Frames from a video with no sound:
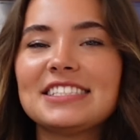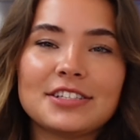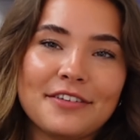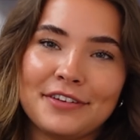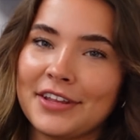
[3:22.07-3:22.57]

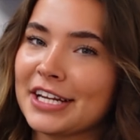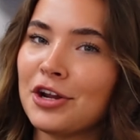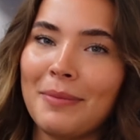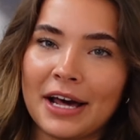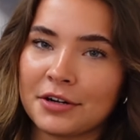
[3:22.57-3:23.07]
So I feel like
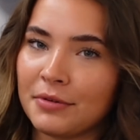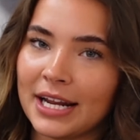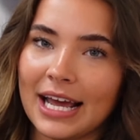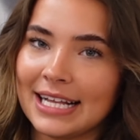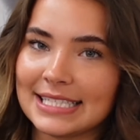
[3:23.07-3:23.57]
no matter
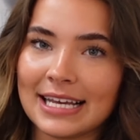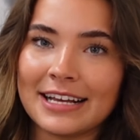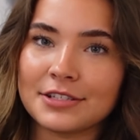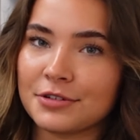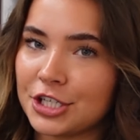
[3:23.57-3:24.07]
what head
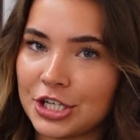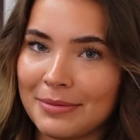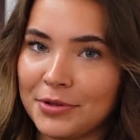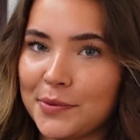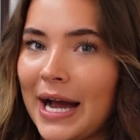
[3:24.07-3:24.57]
size or
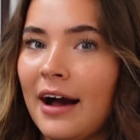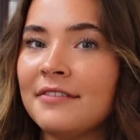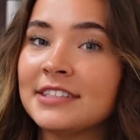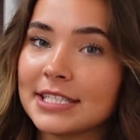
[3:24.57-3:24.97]
shape you have,